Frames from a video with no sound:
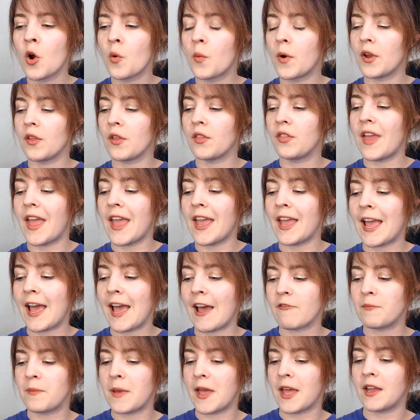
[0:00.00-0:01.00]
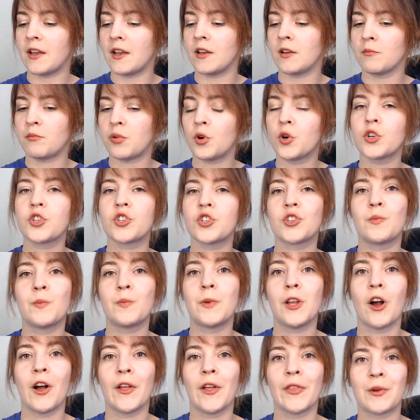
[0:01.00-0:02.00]
where they have been pushed
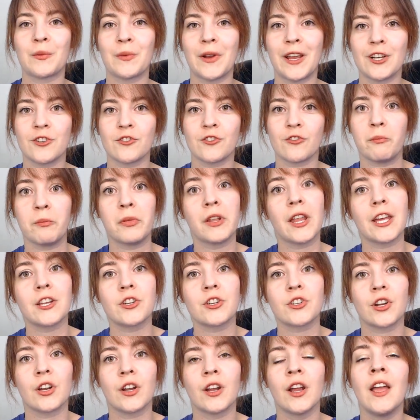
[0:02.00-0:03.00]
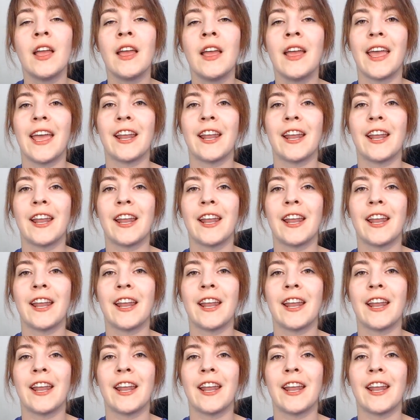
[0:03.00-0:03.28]
beyond the range of pleasure